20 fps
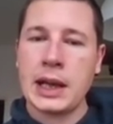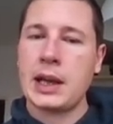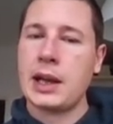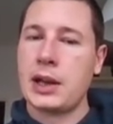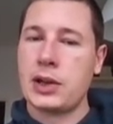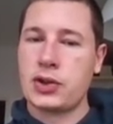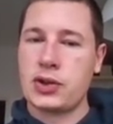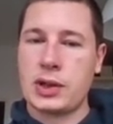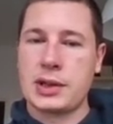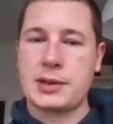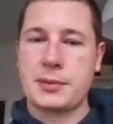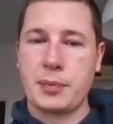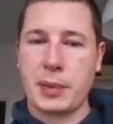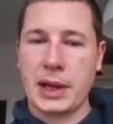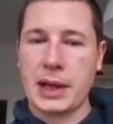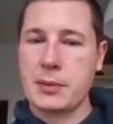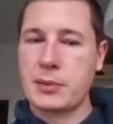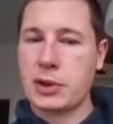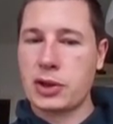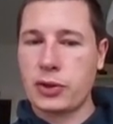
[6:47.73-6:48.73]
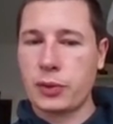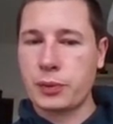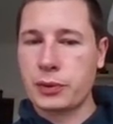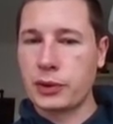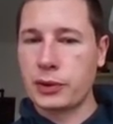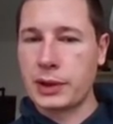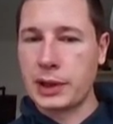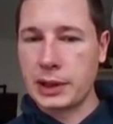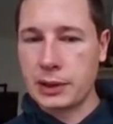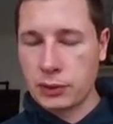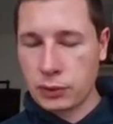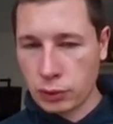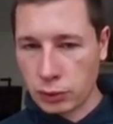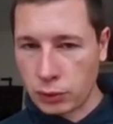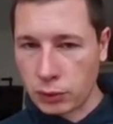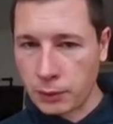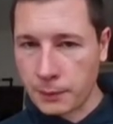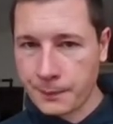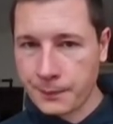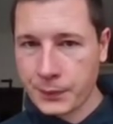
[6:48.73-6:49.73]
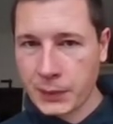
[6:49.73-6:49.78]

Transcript: and just play bishop to d2,